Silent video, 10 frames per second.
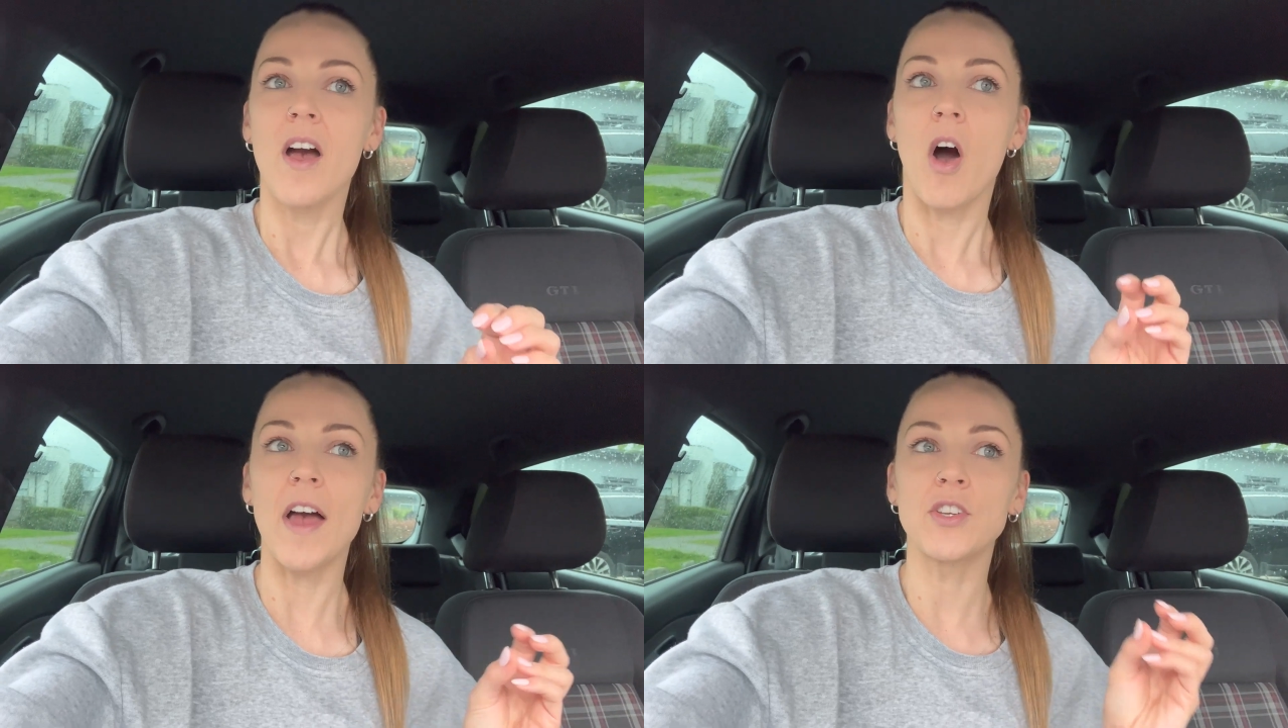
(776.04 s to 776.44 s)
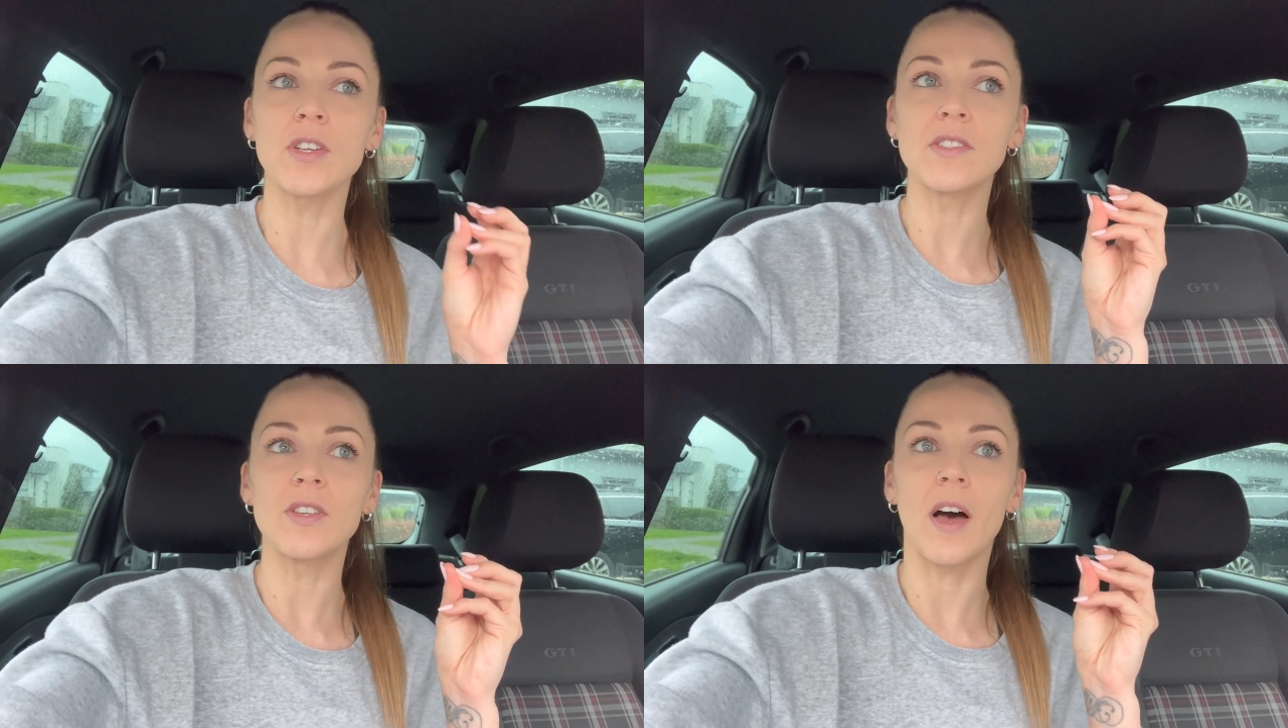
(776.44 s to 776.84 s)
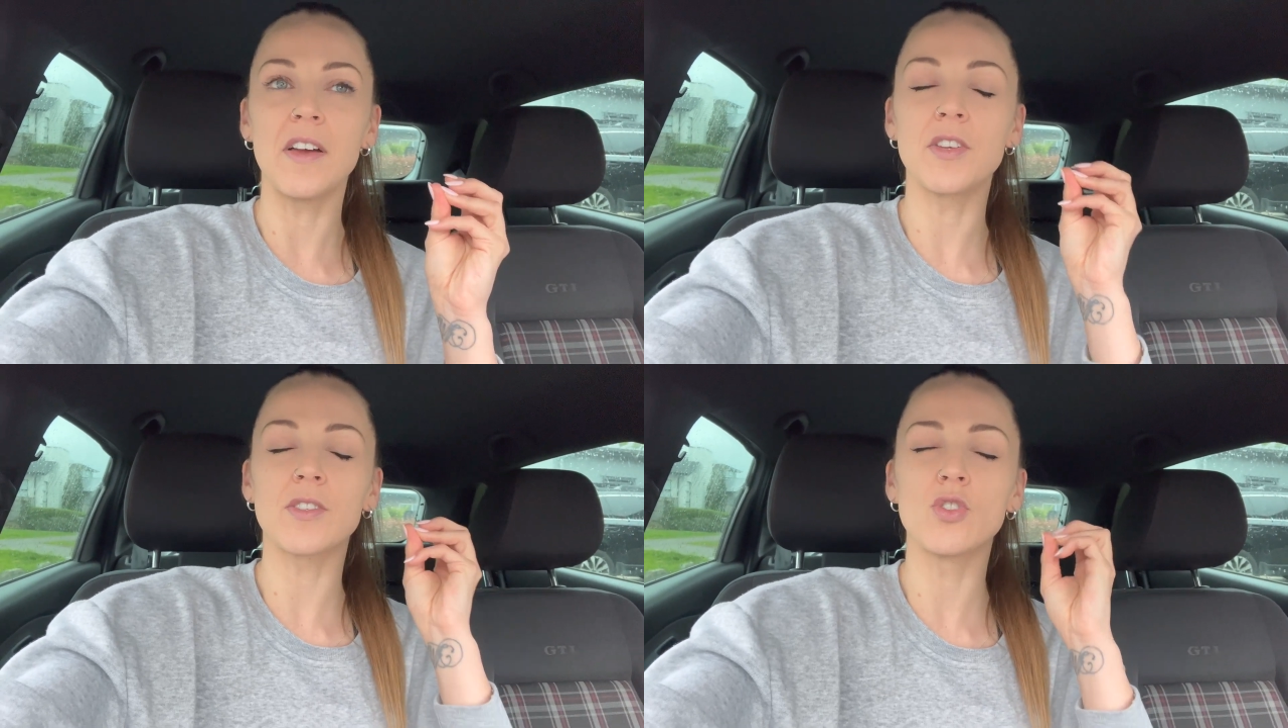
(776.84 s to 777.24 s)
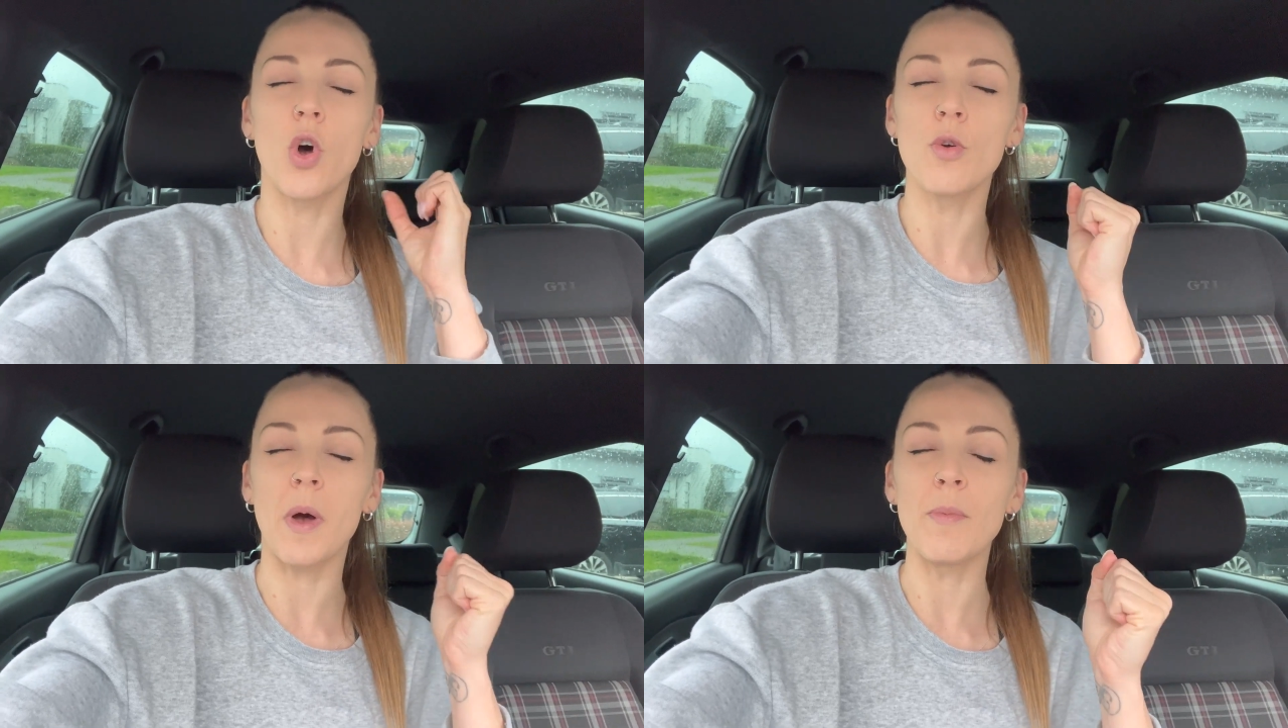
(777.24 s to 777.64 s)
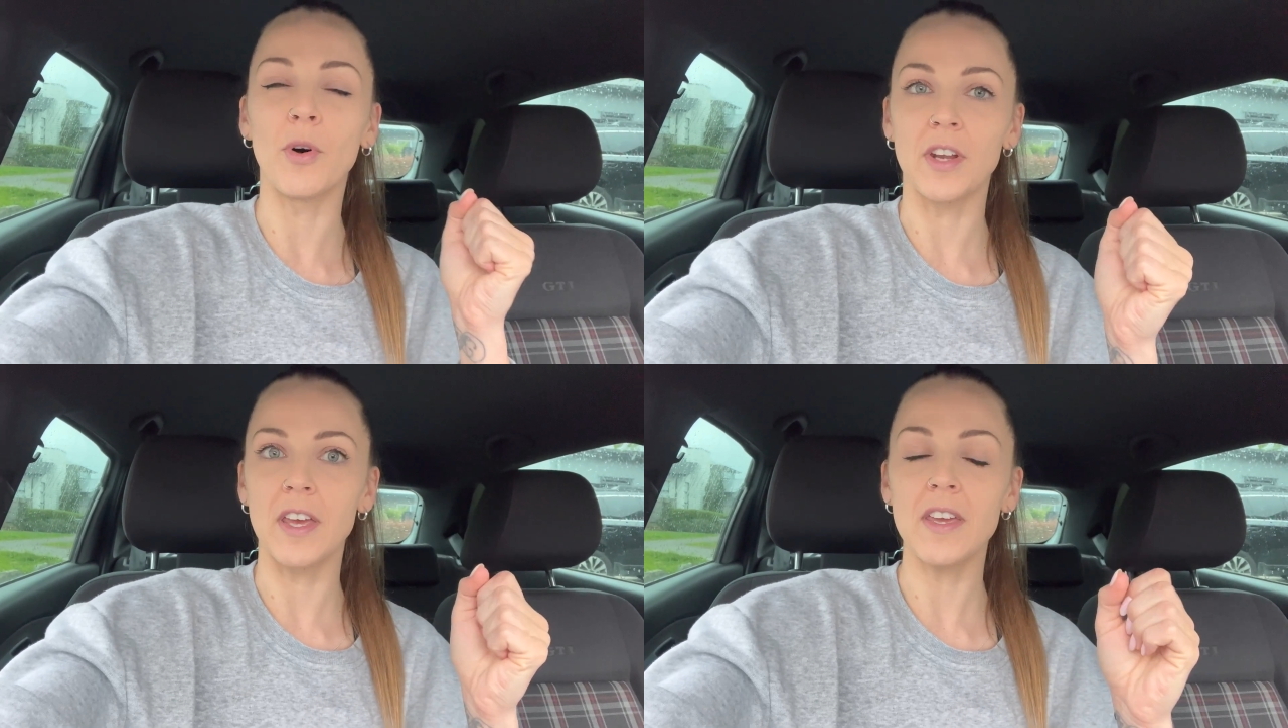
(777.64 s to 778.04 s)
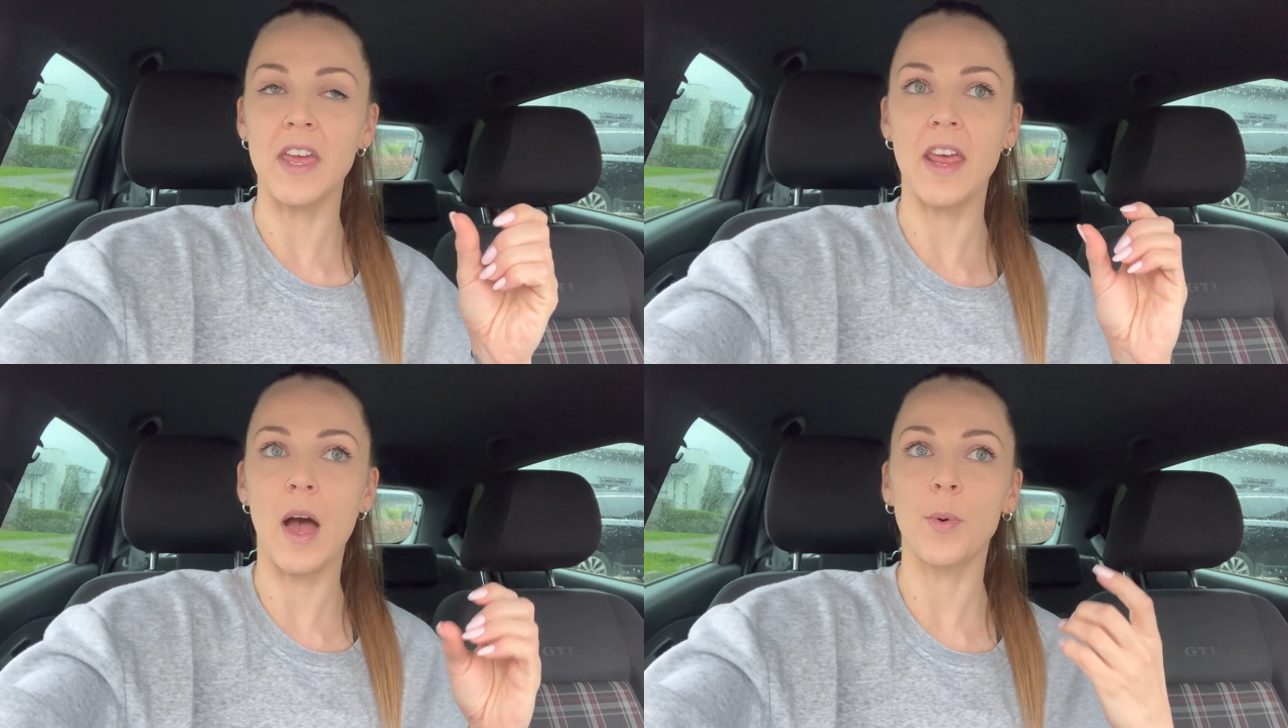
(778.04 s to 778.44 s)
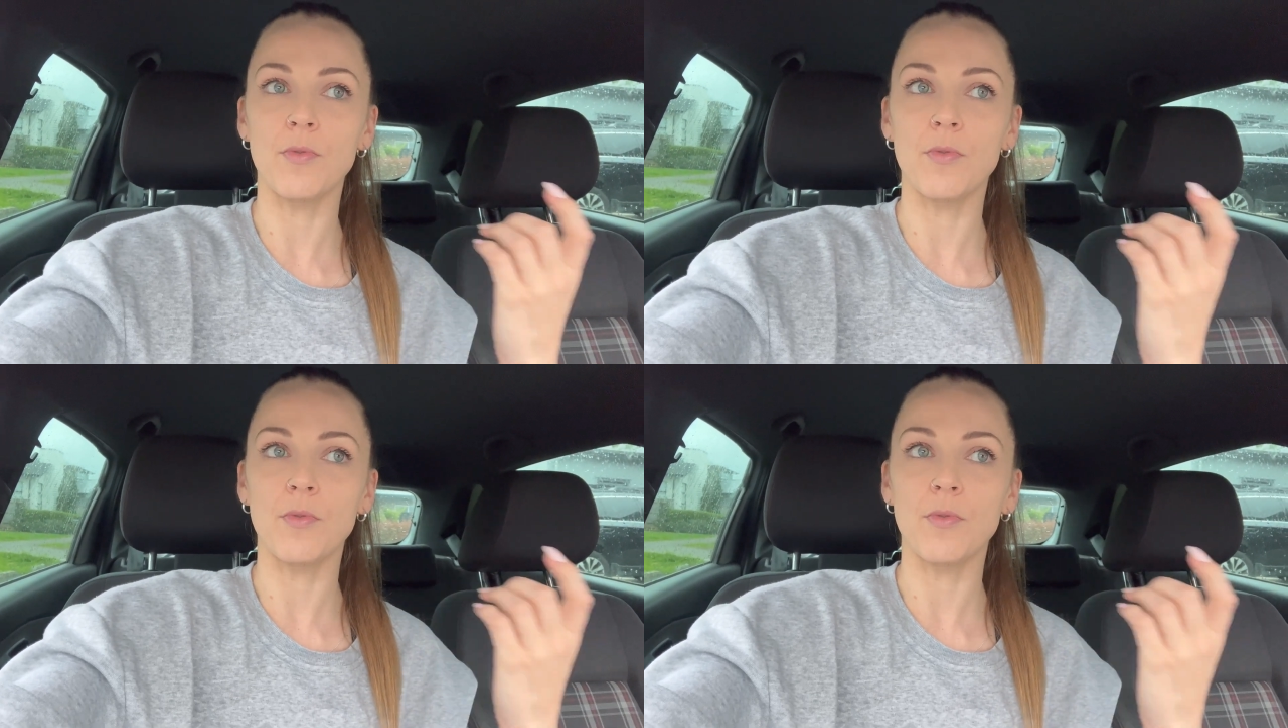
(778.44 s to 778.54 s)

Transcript: I just know my body and how